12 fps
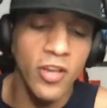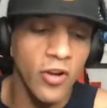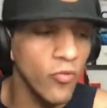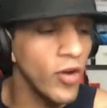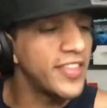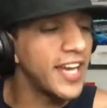
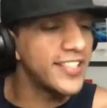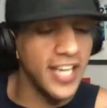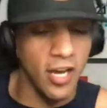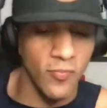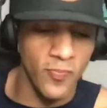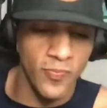Write that
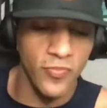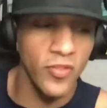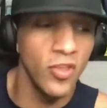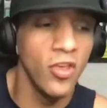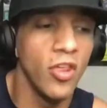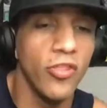down.
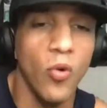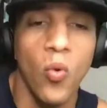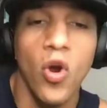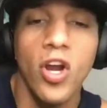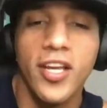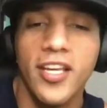The
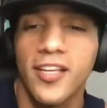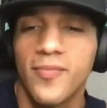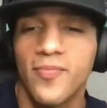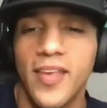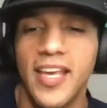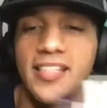work
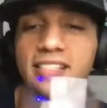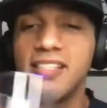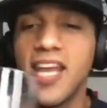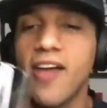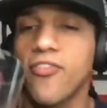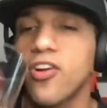is
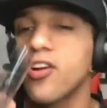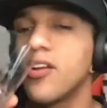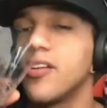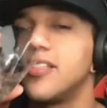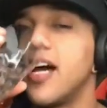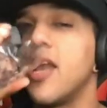
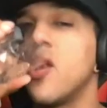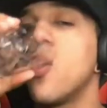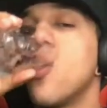never done.